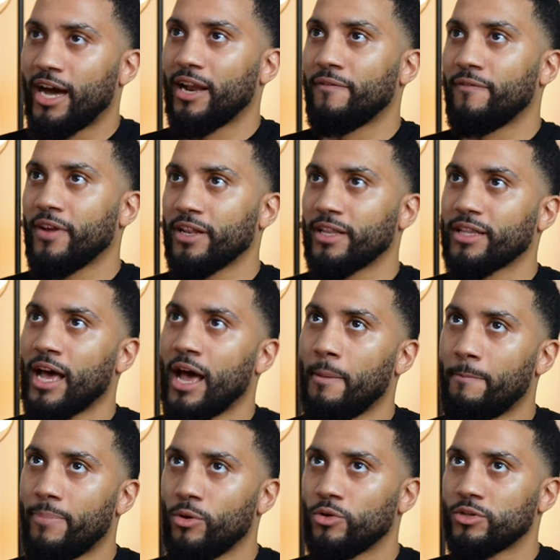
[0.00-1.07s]
And I think
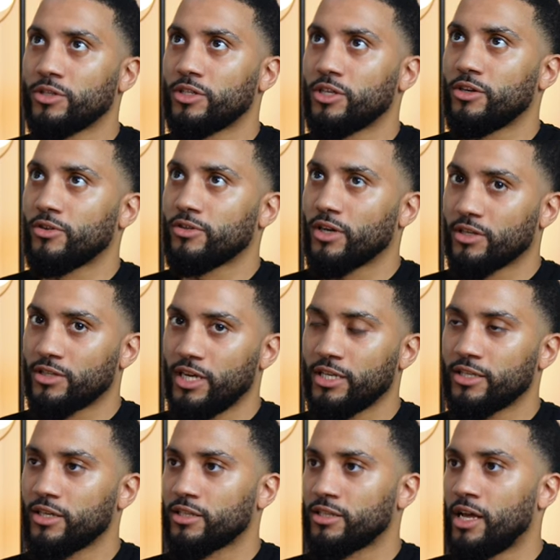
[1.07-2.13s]
that builds into your
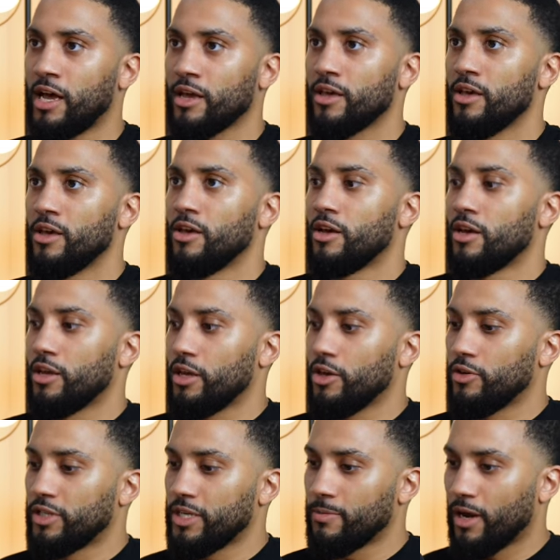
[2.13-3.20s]
success, because like
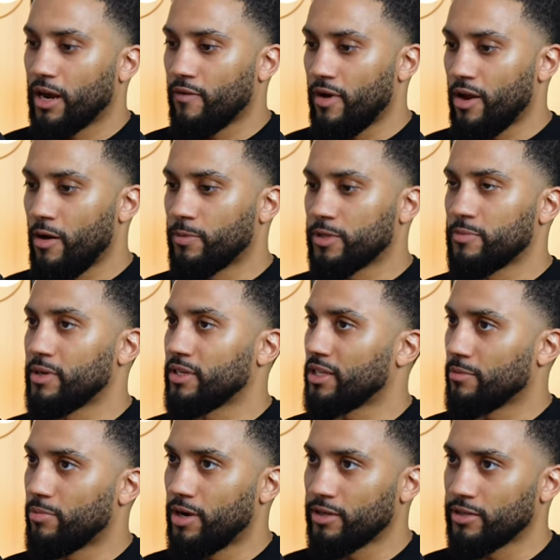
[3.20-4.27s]
you seem like a very
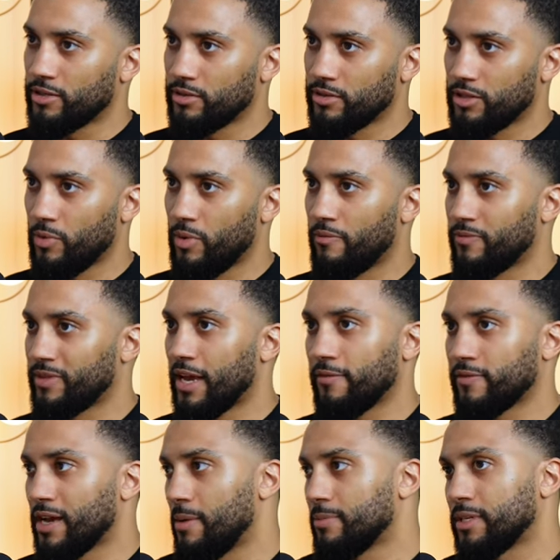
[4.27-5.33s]
optimistic person. So when that
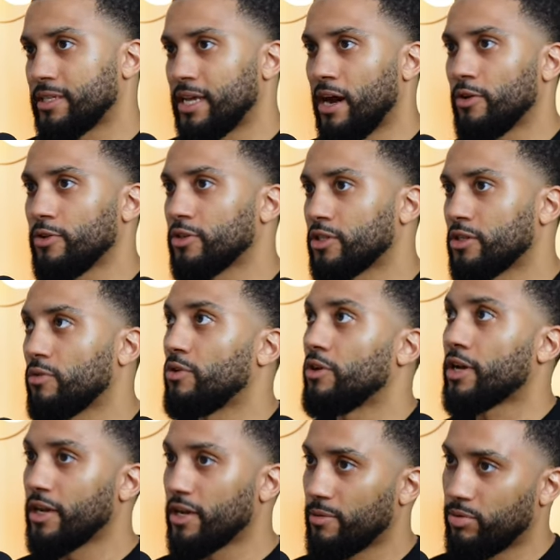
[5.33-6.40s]
times are down, you're still
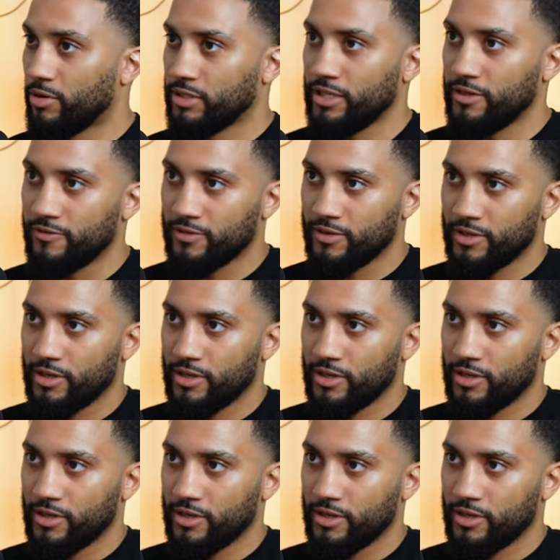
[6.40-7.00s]
looking at the positives.